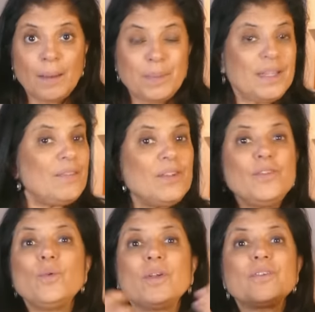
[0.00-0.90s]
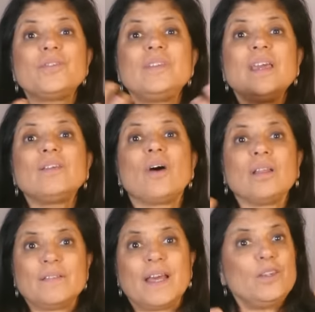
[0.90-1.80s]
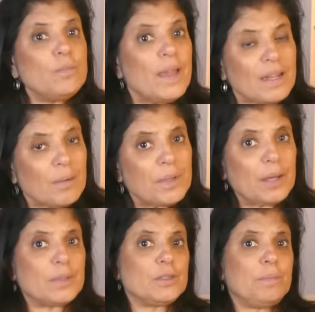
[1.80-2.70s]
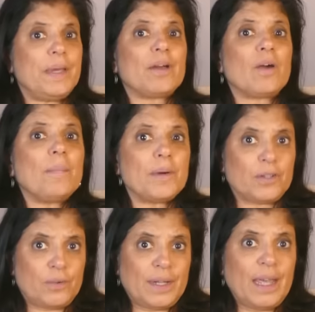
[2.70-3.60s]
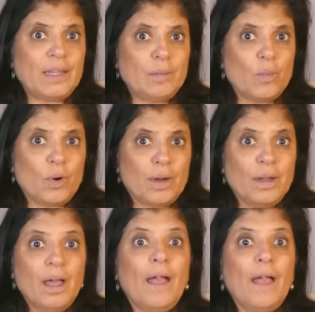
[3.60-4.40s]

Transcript: But even if you understand all of that, you may not be able to bear up under it anymore.